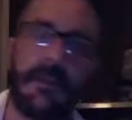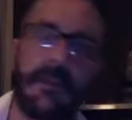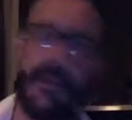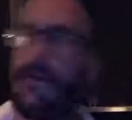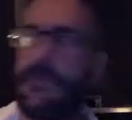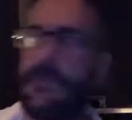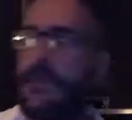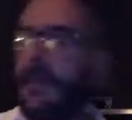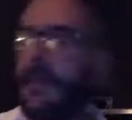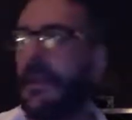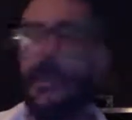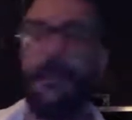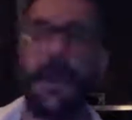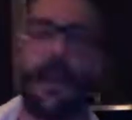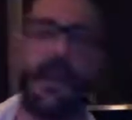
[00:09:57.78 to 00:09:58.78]
I'm knocking
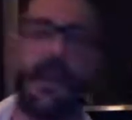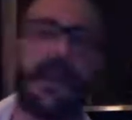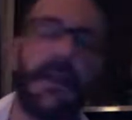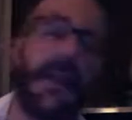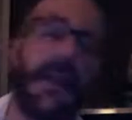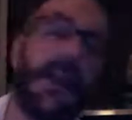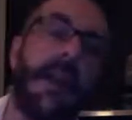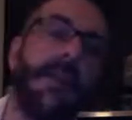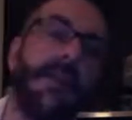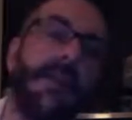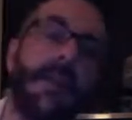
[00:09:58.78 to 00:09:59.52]
it out of you.